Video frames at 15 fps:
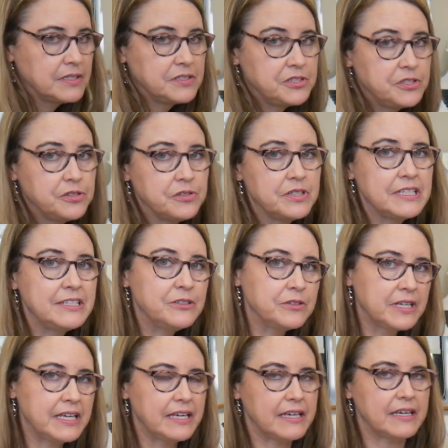to the
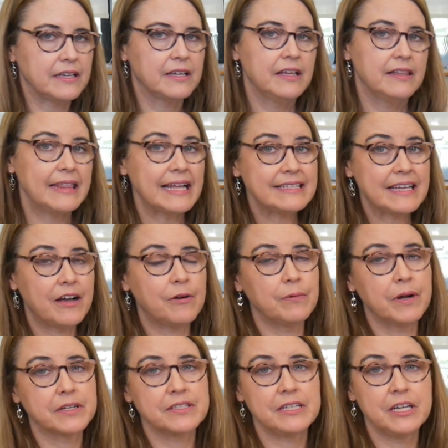new key. That's how it
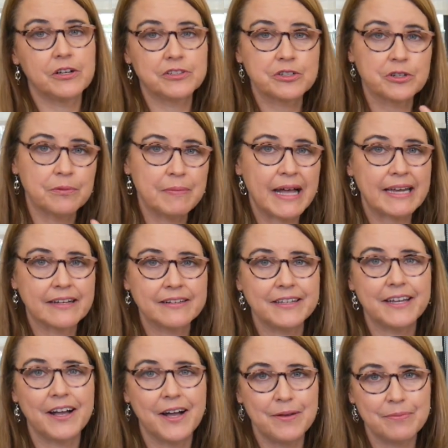works. He goes
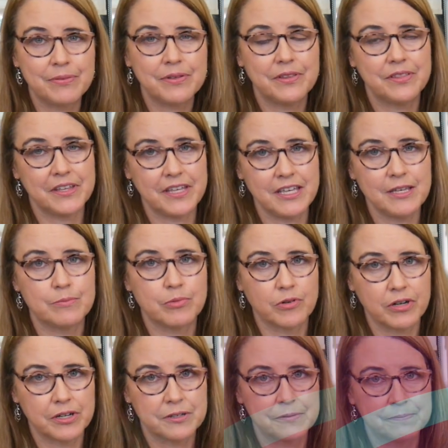chromatically up the
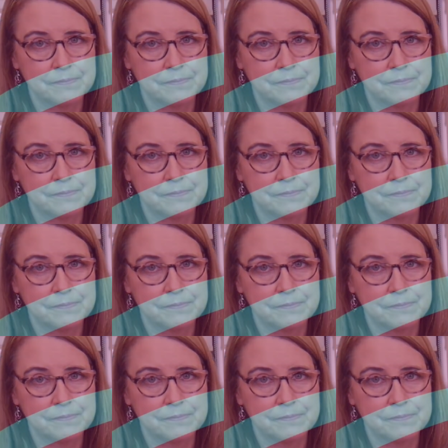keyboard.